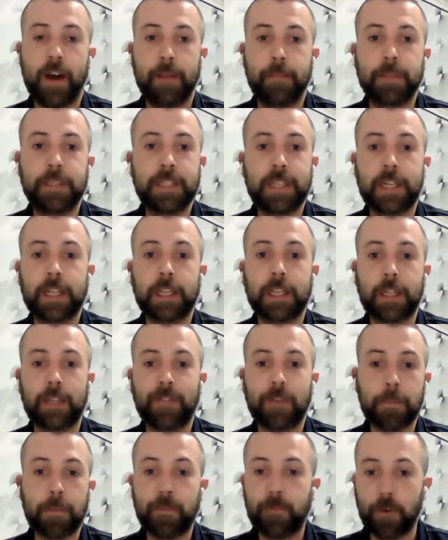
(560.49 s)
and particularly
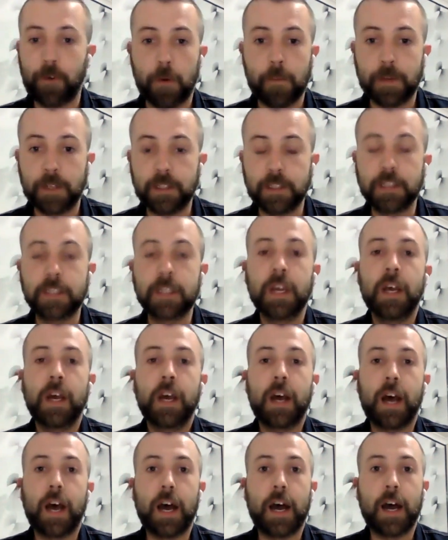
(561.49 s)
for performers
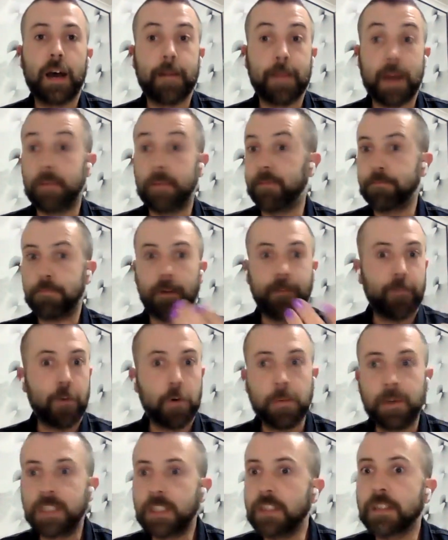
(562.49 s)
and
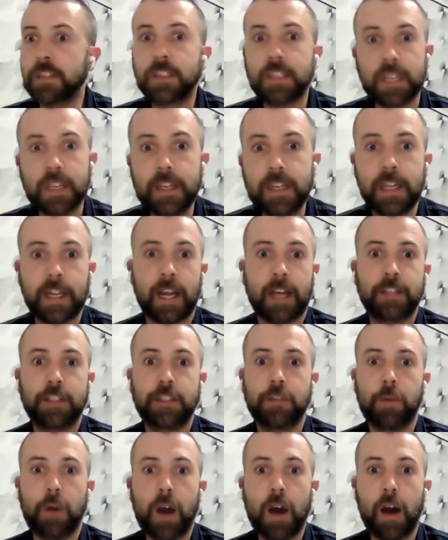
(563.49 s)
performers in Sydney, as
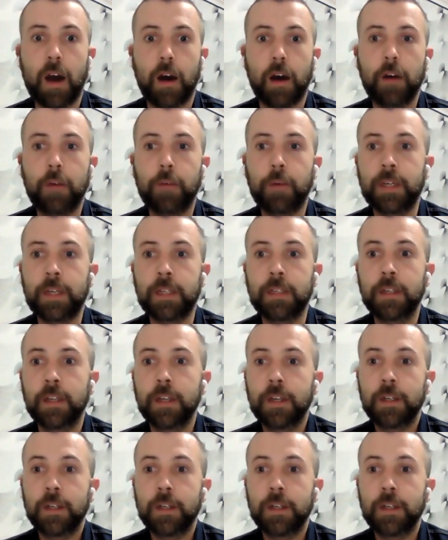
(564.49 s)
you are, where